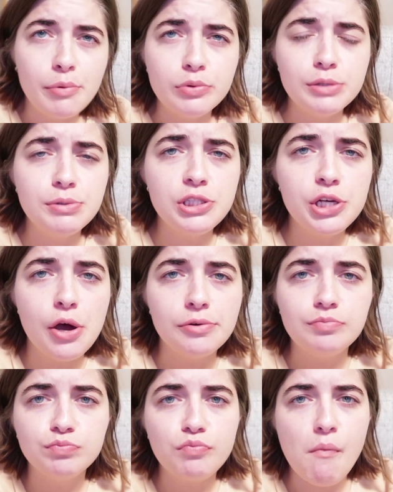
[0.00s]
I'm gonna go.
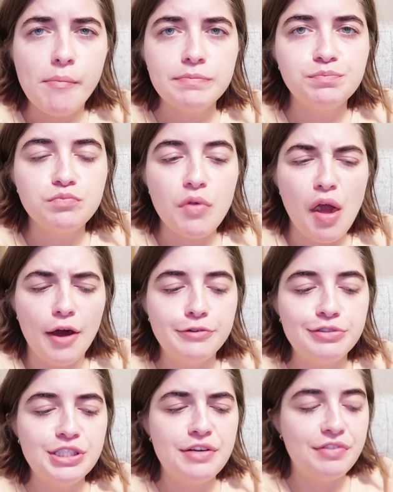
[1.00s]
I
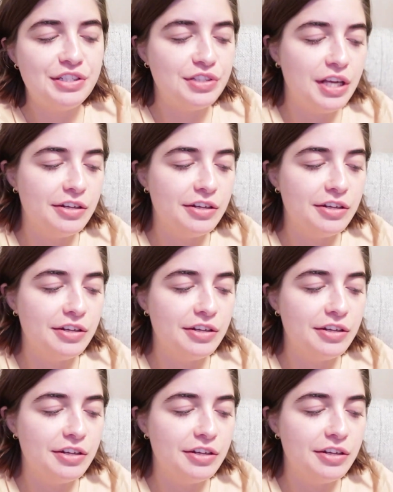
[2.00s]
don't really have anything